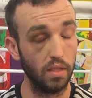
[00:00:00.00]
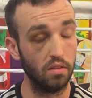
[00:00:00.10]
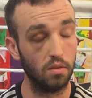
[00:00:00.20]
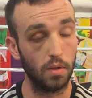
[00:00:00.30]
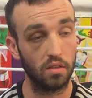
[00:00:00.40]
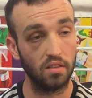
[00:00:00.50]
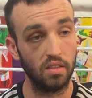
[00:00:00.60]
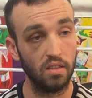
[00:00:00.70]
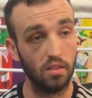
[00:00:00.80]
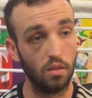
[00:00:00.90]
into
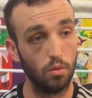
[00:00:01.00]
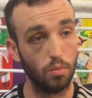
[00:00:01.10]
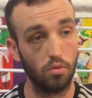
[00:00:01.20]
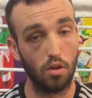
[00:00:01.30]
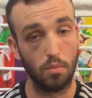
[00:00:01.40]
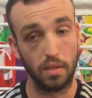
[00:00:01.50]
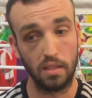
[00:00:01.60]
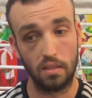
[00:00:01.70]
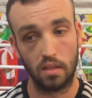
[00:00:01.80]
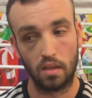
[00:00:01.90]
boxing and always brought me,
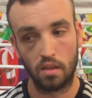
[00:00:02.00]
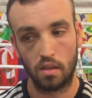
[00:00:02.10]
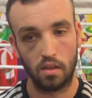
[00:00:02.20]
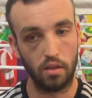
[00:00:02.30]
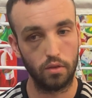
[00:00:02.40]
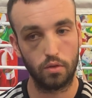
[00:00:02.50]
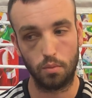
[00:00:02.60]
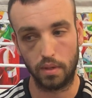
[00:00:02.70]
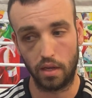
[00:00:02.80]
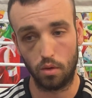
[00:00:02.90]
took
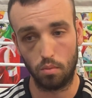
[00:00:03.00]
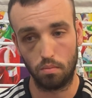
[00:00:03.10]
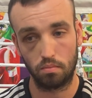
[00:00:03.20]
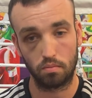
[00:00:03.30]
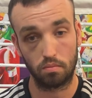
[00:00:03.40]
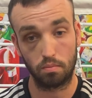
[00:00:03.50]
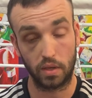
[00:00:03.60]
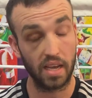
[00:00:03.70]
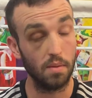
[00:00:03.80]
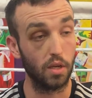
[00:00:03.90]
me home,
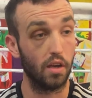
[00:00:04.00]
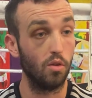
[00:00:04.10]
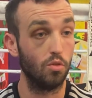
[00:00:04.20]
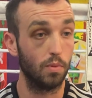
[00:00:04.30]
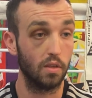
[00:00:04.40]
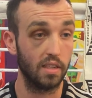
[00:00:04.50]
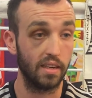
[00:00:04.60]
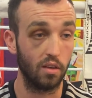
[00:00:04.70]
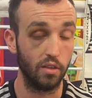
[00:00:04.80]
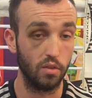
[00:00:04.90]
became a coach because I
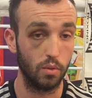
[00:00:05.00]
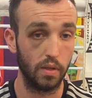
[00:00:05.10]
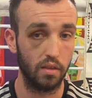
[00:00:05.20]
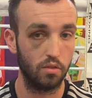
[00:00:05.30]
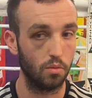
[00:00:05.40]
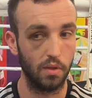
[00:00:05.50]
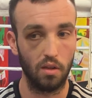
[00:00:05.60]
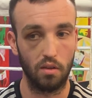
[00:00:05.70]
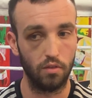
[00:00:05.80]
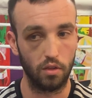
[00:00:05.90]
got into it, took me all
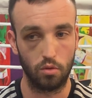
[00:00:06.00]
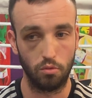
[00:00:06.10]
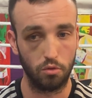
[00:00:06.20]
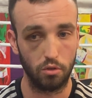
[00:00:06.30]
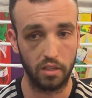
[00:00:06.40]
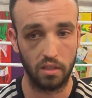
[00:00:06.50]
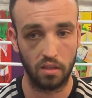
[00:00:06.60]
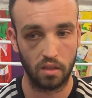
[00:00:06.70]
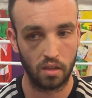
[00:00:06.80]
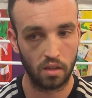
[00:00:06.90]
over the country,
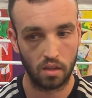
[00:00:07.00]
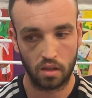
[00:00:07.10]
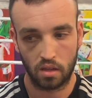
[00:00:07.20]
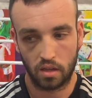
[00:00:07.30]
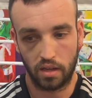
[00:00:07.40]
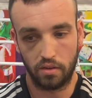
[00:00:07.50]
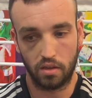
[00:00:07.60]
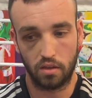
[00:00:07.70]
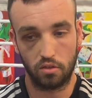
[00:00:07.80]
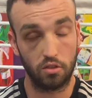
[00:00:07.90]
and
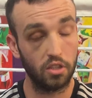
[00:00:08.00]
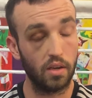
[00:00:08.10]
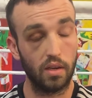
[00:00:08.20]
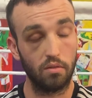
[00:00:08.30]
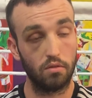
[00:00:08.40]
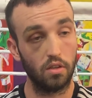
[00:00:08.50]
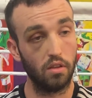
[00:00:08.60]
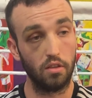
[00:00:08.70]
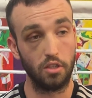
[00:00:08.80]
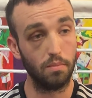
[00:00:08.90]
just shout out to the
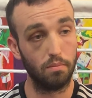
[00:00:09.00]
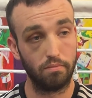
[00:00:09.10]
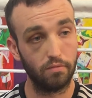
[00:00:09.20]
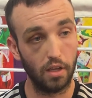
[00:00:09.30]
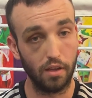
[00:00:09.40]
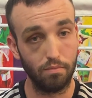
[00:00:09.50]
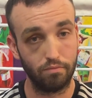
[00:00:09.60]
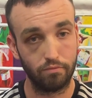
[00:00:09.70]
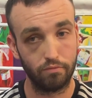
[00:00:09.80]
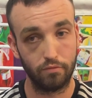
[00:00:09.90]
gym
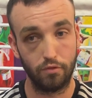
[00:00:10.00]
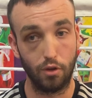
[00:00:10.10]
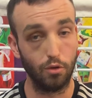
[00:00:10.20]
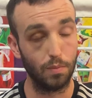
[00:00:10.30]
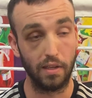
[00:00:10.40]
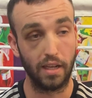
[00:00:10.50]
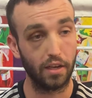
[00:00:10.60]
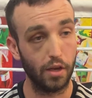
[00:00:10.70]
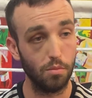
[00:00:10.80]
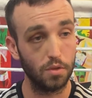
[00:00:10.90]
for always being like
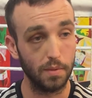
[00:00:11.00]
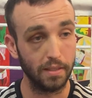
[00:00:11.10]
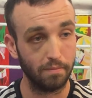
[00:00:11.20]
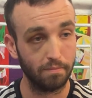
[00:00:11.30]
home to me.